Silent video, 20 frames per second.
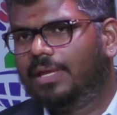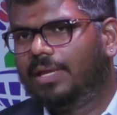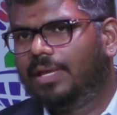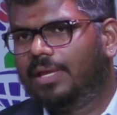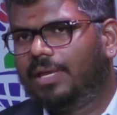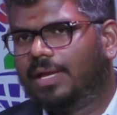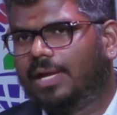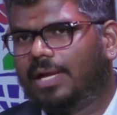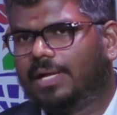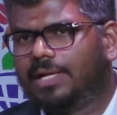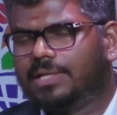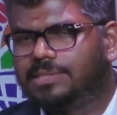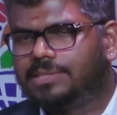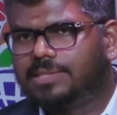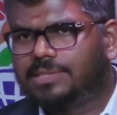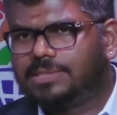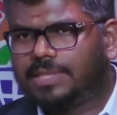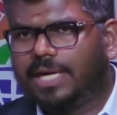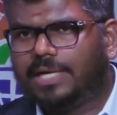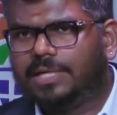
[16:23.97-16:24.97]
and has
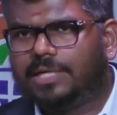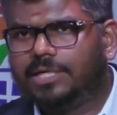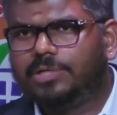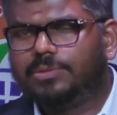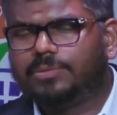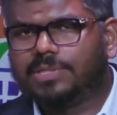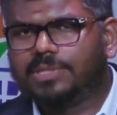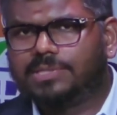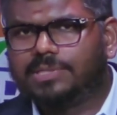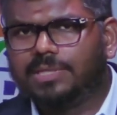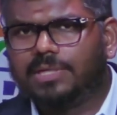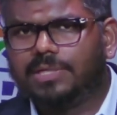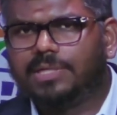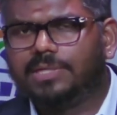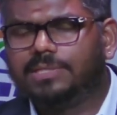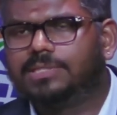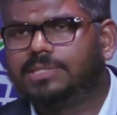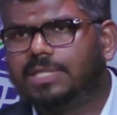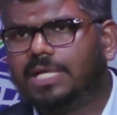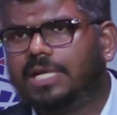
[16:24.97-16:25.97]
decided to assert
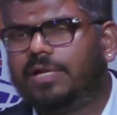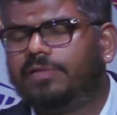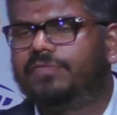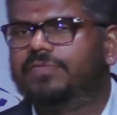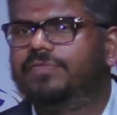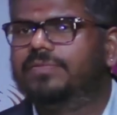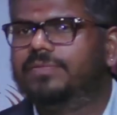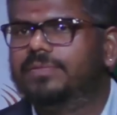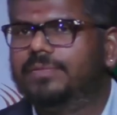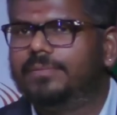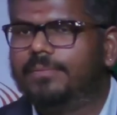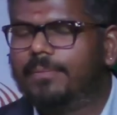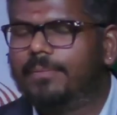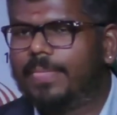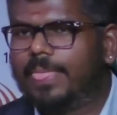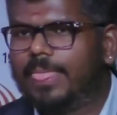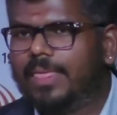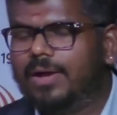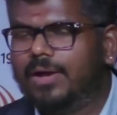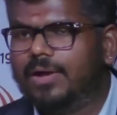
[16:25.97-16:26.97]
itself
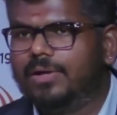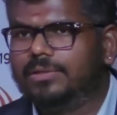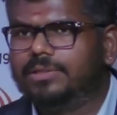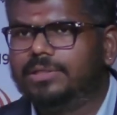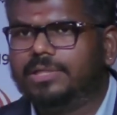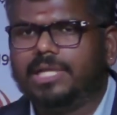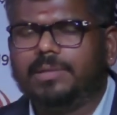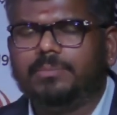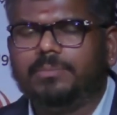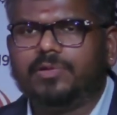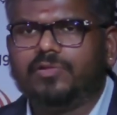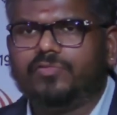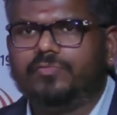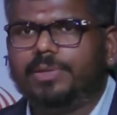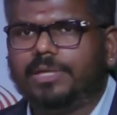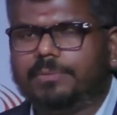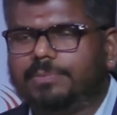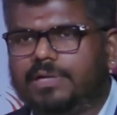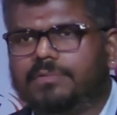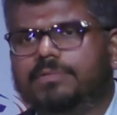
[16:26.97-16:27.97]
on the table of
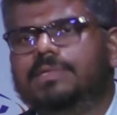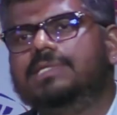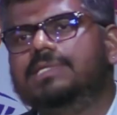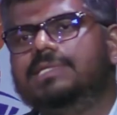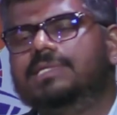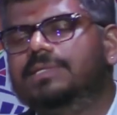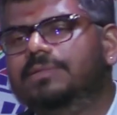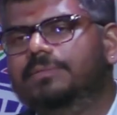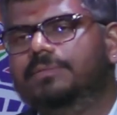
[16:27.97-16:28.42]
big powers